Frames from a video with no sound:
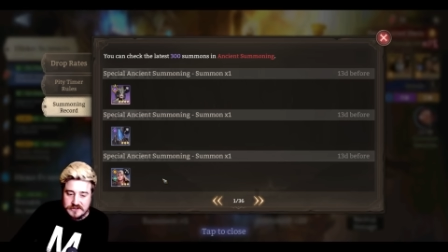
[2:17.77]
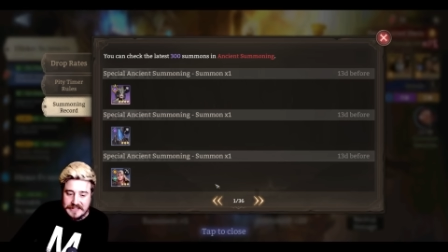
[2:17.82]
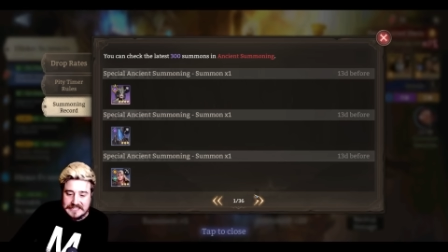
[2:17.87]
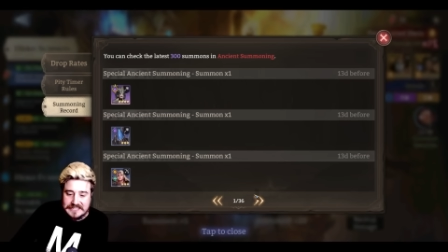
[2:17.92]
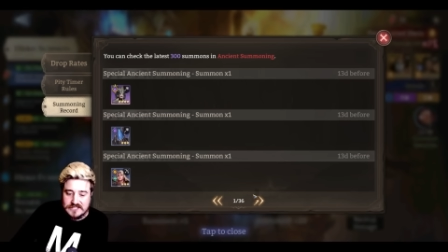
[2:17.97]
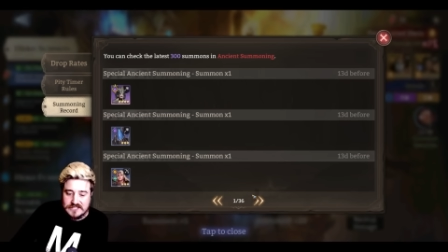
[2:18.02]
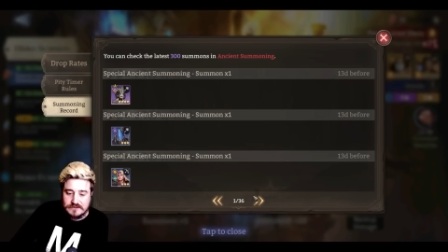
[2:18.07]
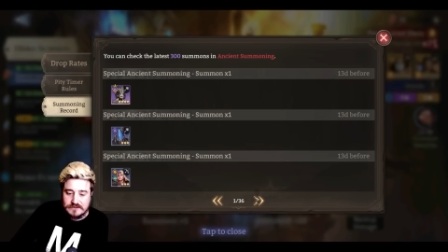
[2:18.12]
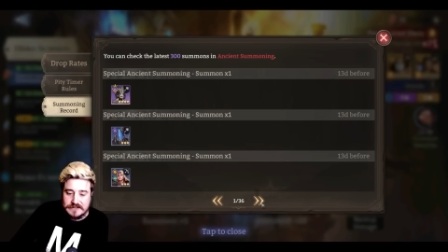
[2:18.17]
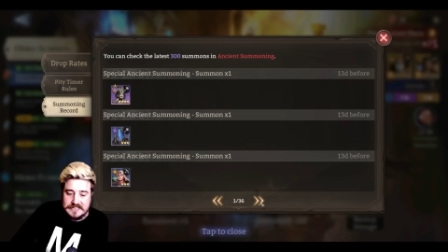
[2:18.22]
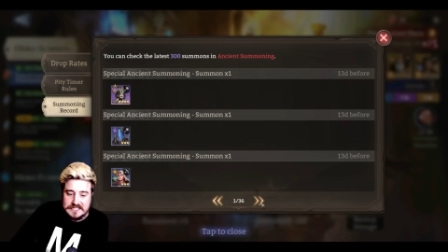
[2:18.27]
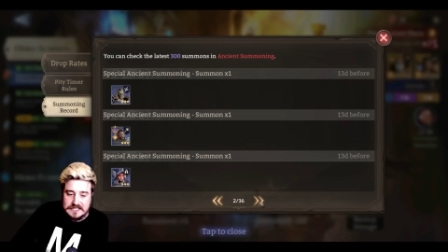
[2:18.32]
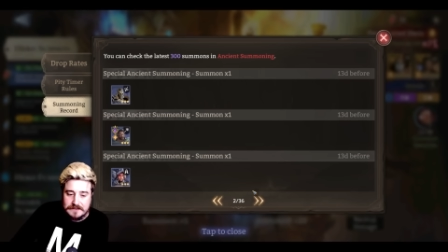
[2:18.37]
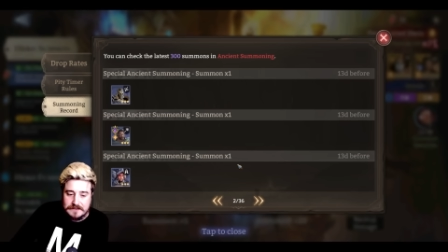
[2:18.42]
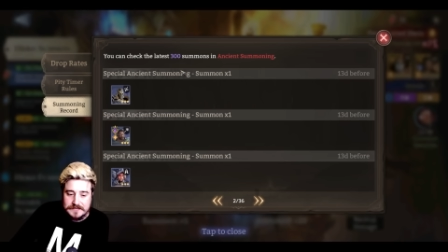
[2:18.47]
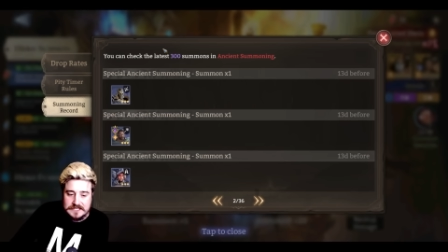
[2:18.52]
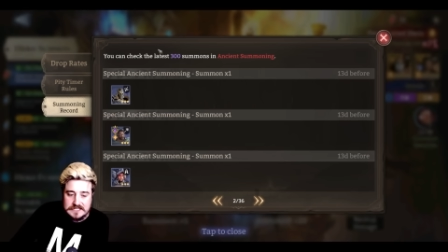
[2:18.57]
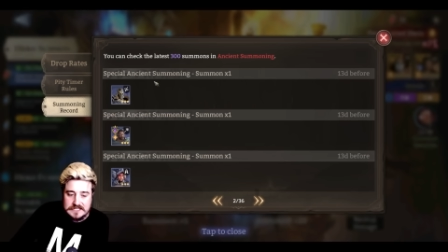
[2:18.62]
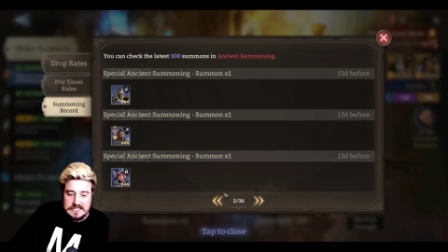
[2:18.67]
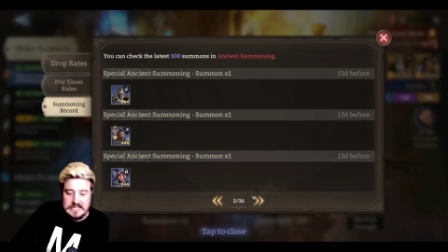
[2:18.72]
That's three
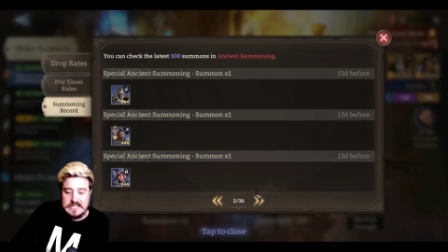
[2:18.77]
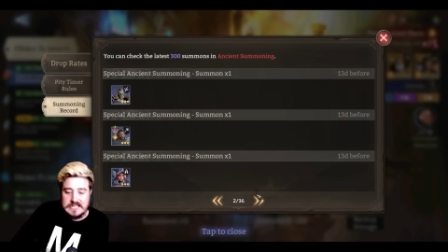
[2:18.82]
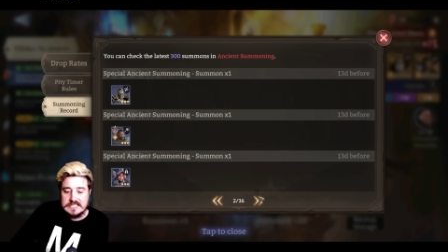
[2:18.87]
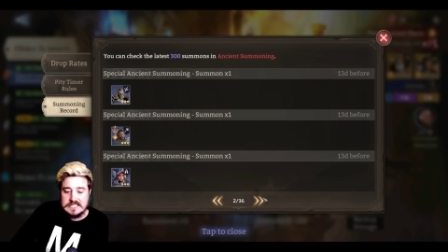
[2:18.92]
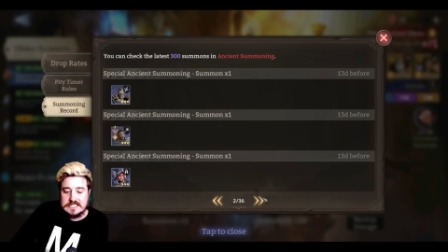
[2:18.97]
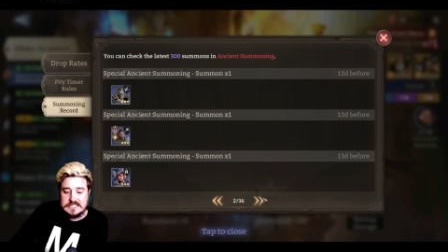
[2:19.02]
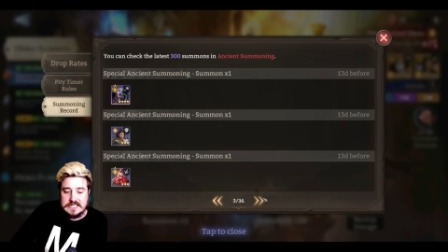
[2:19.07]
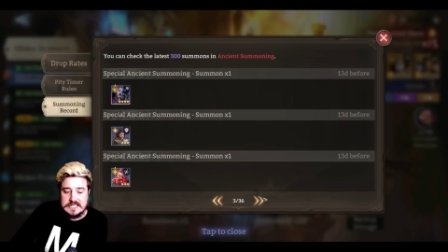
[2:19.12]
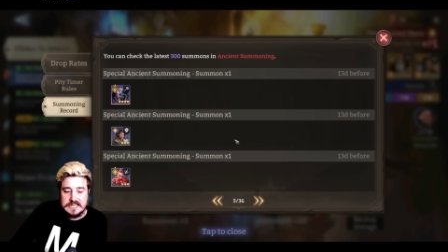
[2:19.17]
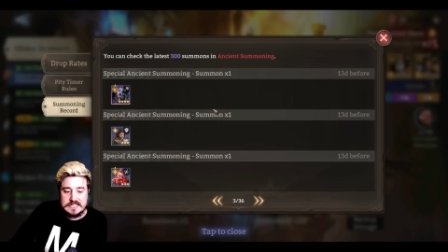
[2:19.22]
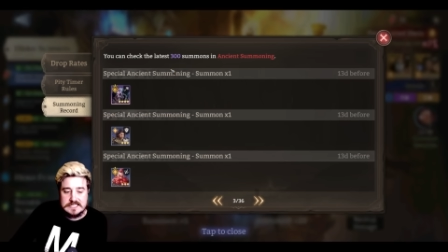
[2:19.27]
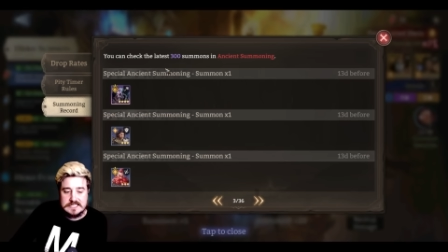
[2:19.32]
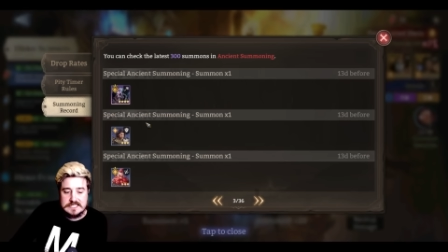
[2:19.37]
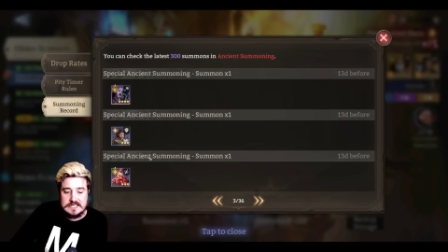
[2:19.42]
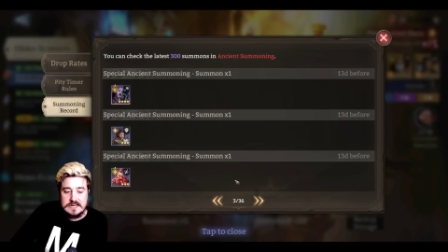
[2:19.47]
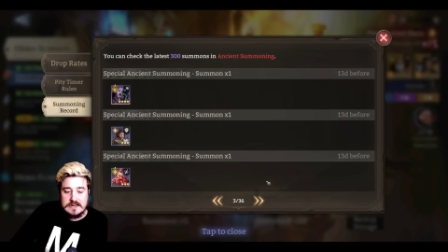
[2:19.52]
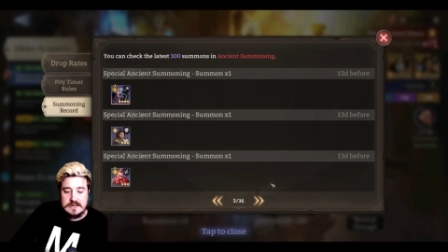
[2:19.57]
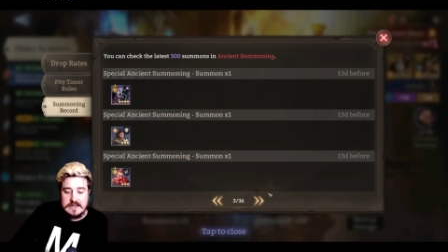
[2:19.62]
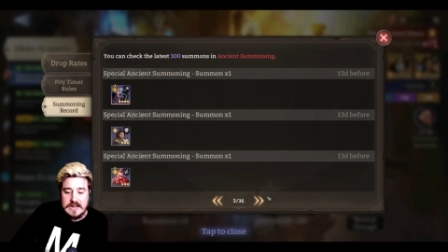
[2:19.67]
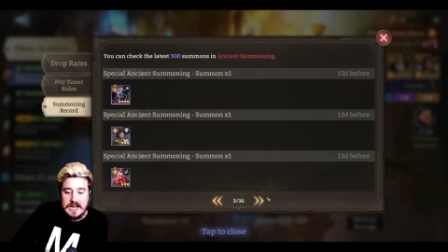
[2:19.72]
summons
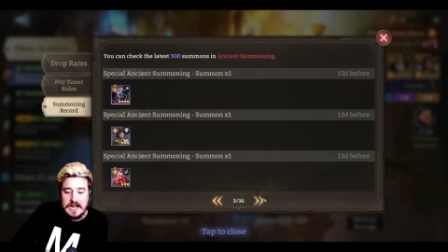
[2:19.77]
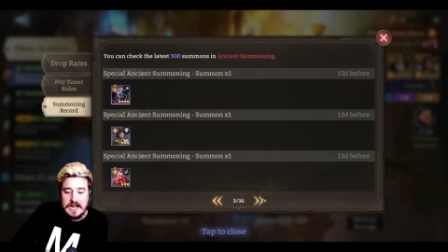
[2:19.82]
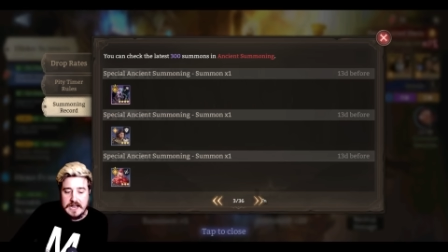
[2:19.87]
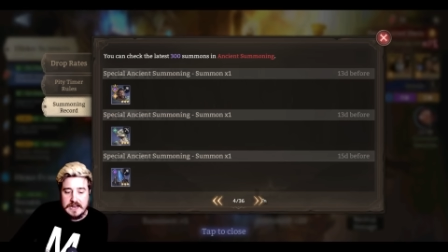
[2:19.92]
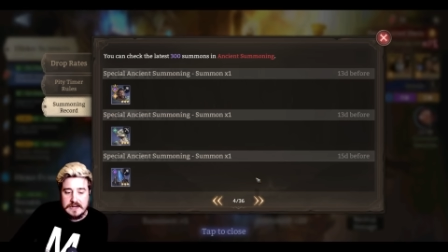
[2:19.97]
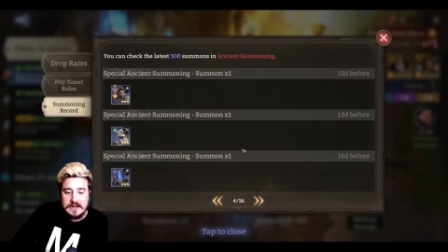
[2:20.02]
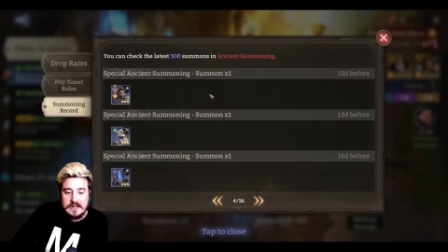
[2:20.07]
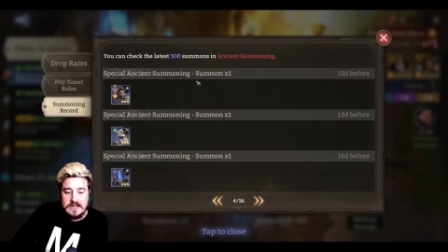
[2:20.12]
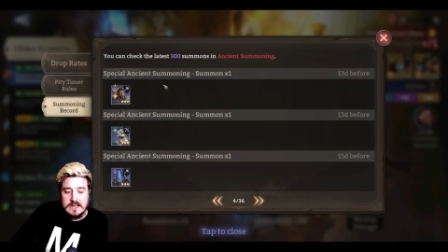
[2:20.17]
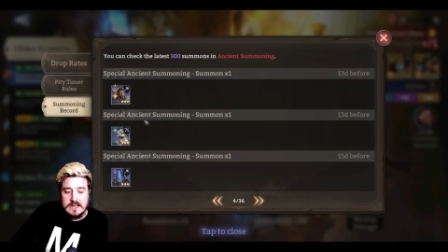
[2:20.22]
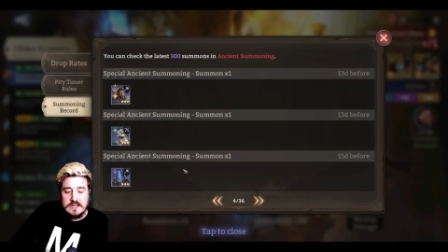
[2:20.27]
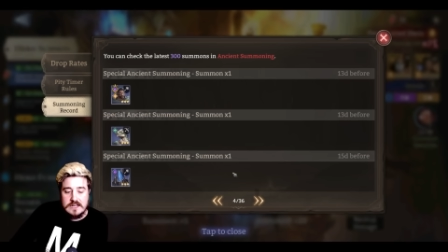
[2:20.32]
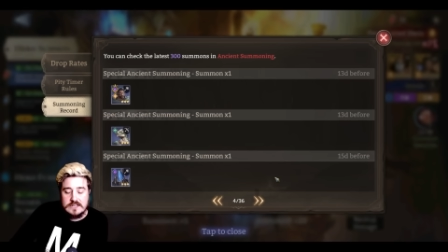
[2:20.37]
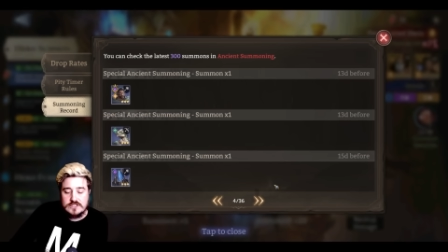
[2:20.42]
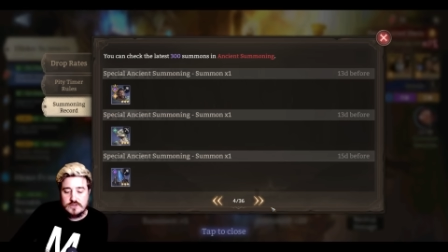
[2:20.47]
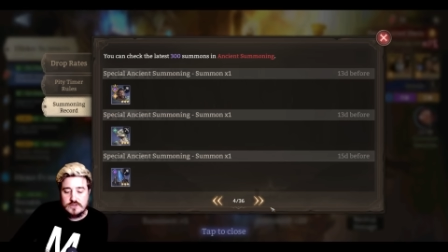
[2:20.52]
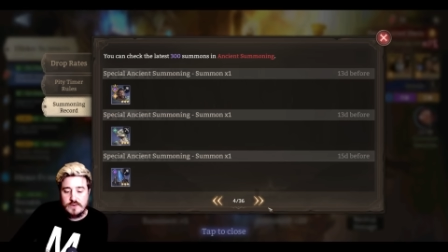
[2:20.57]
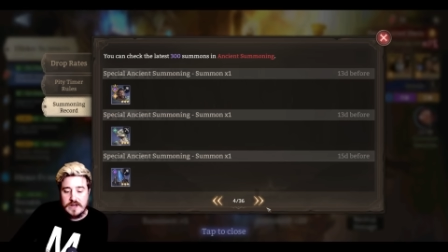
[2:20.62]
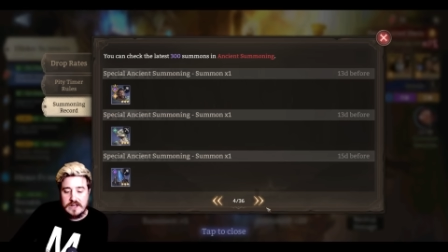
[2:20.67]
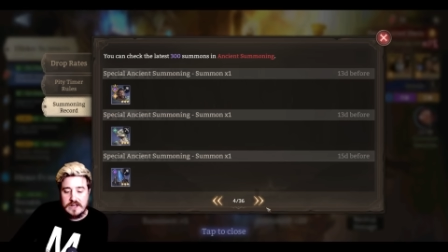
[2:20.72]
6, 9,
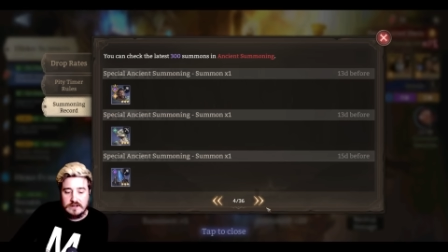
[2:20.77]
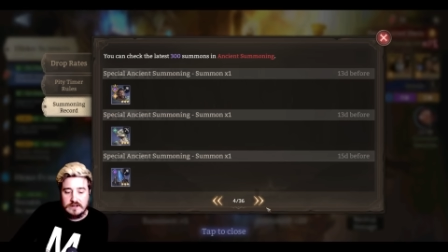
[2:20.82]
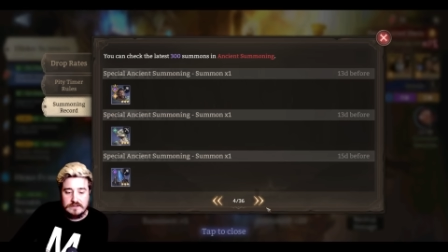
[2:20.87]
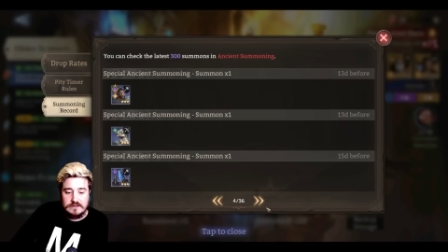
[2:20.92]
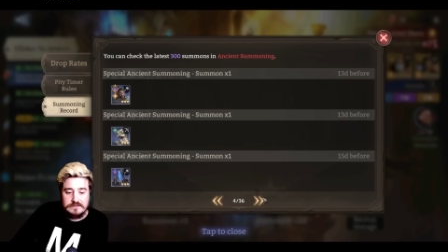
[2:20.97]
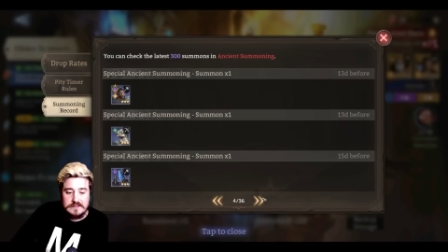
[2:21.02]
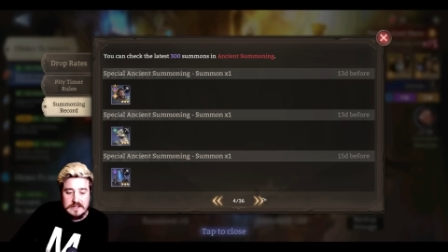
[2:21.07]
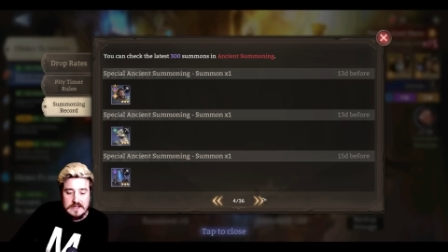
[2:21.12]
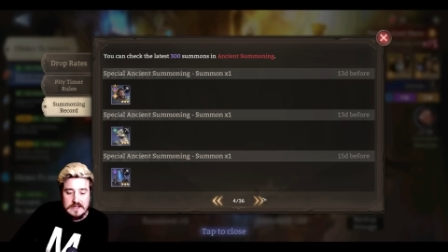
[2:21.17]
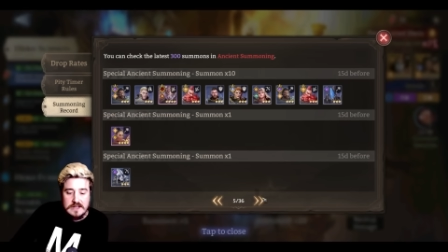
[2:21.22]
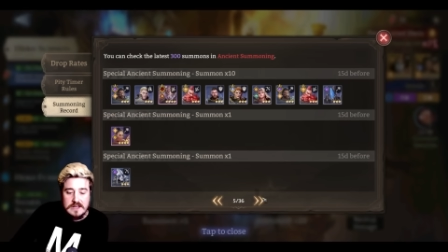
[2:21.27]
12.